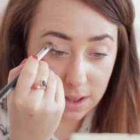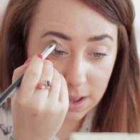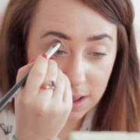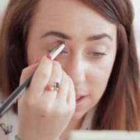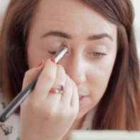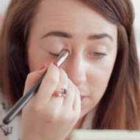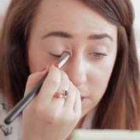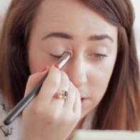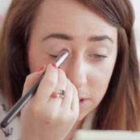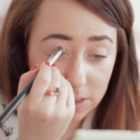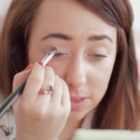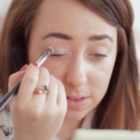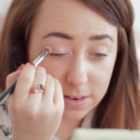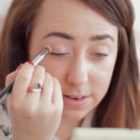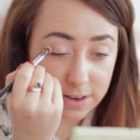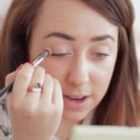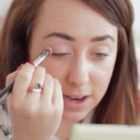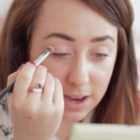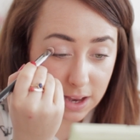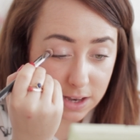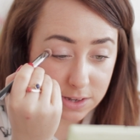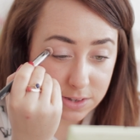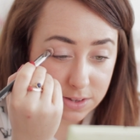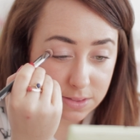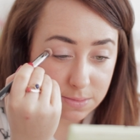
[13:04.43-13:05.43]
And the other day
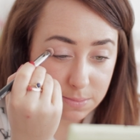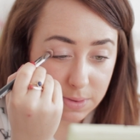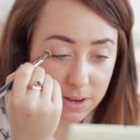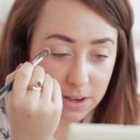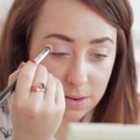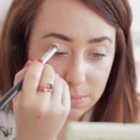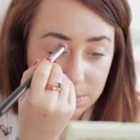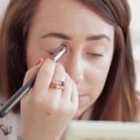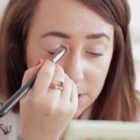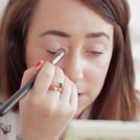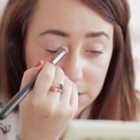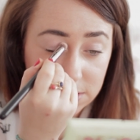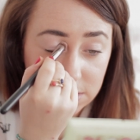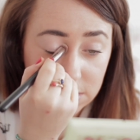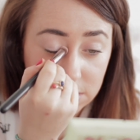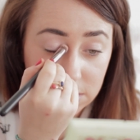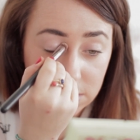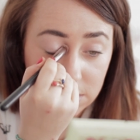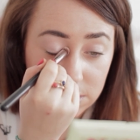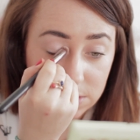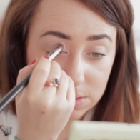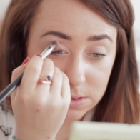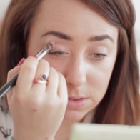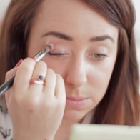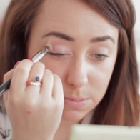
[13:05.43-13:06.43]
I just made a mental
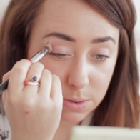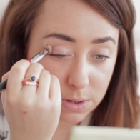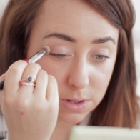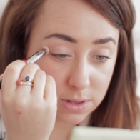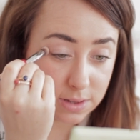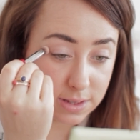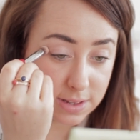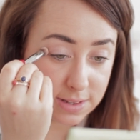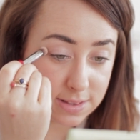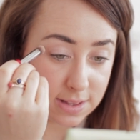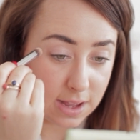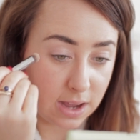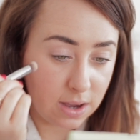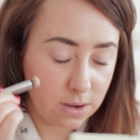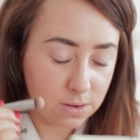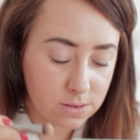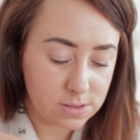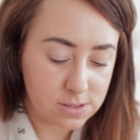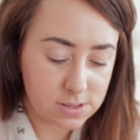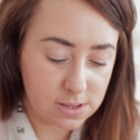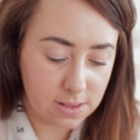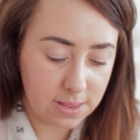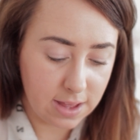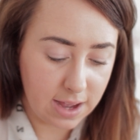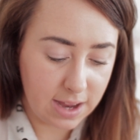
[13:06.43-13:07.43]
note to pull this out
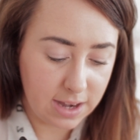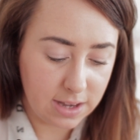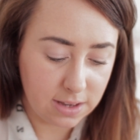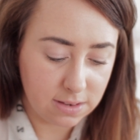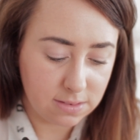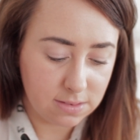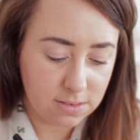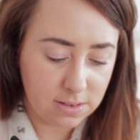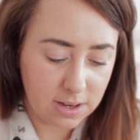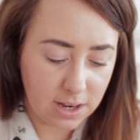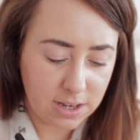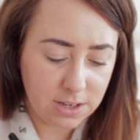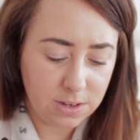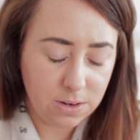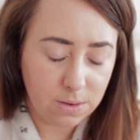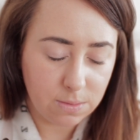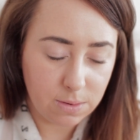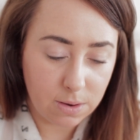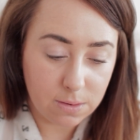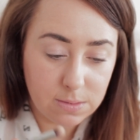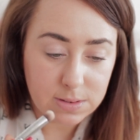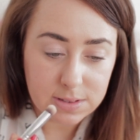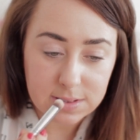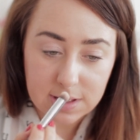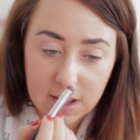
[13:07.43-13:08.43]
so that I knew
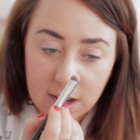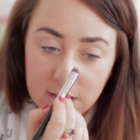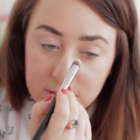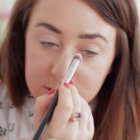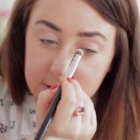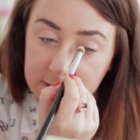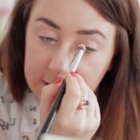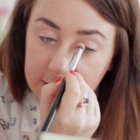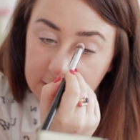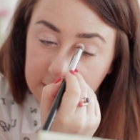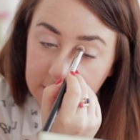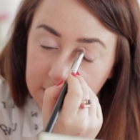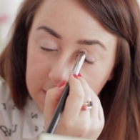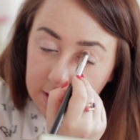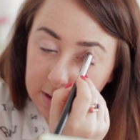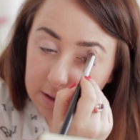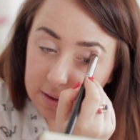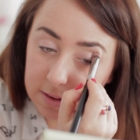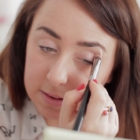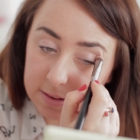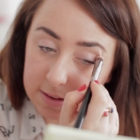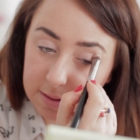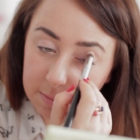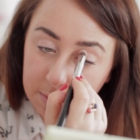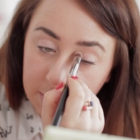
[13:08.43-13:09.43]
I was actually going to
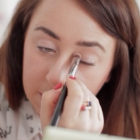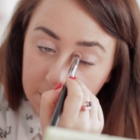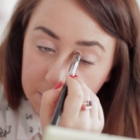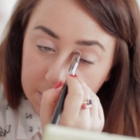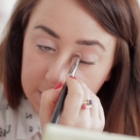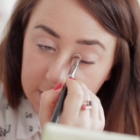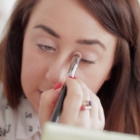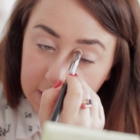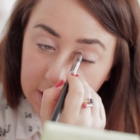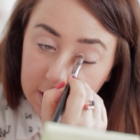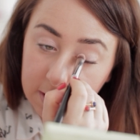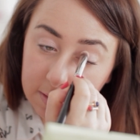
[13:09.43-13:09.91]
use it properly,